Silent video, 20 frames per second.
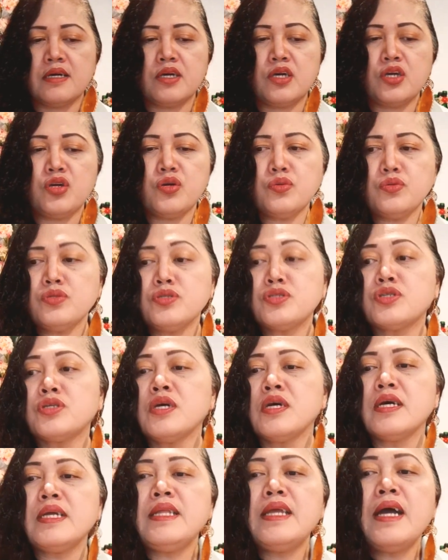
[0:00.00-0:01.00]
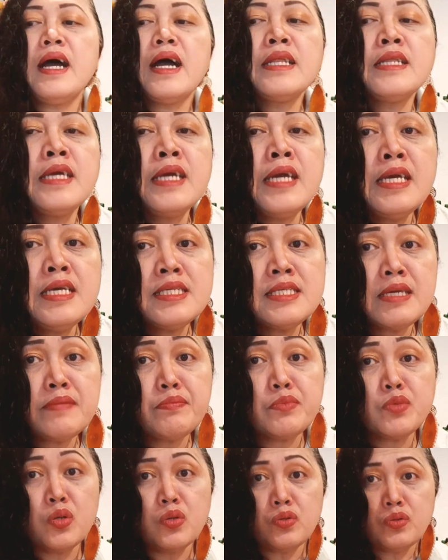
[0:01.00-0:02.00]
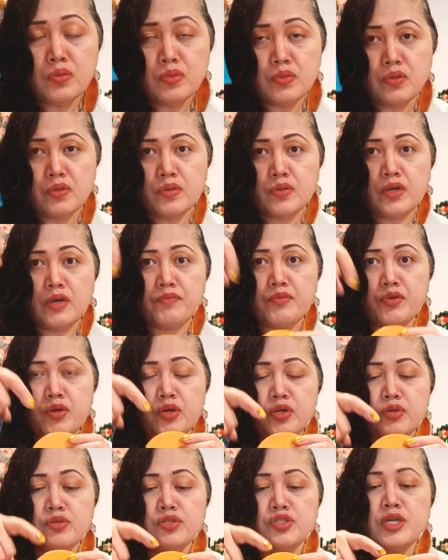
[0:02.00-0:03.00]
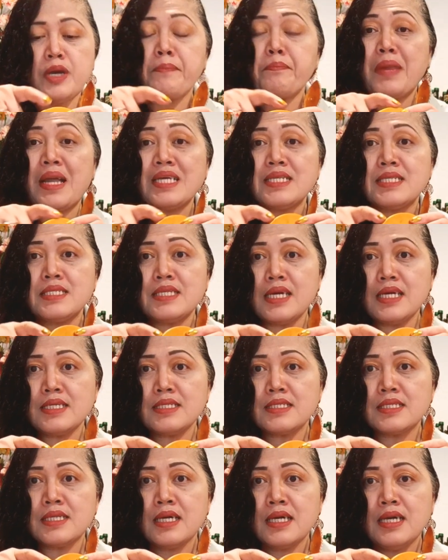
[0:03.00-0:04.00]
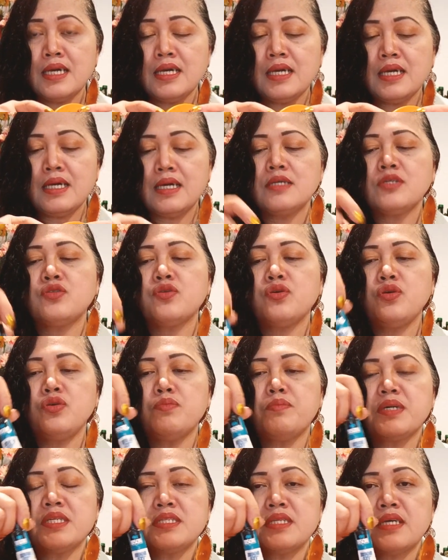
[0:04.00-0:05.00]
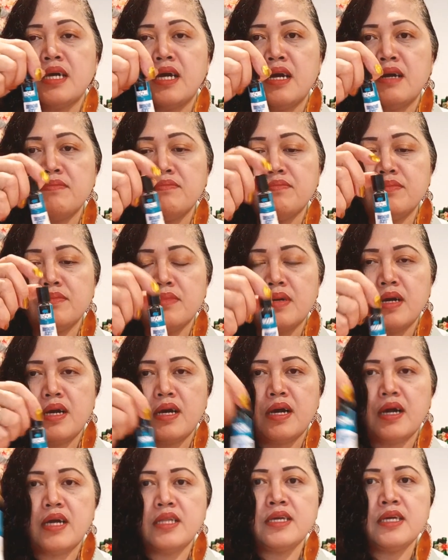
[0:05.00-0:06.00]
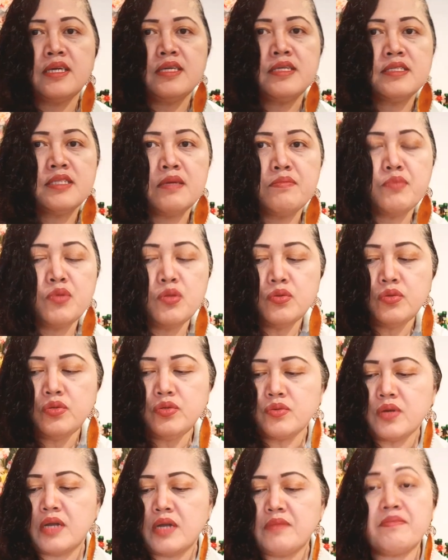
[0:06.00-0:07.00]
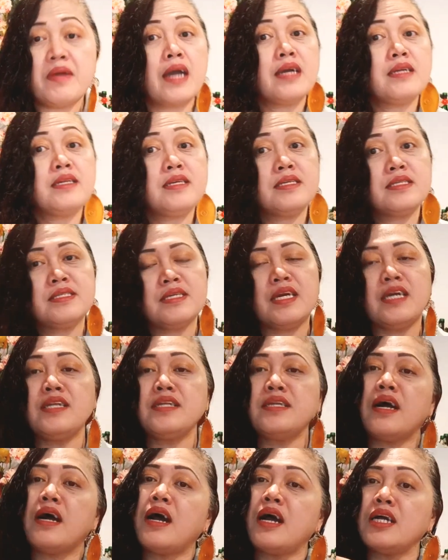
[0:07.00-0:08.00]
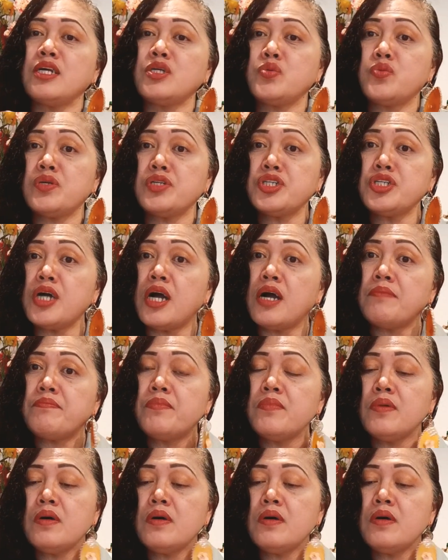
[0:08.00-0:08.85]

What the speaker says: use the adhesive glue if you are using plastics. So you must have adhesive glue. You can buy this in the hardware shop,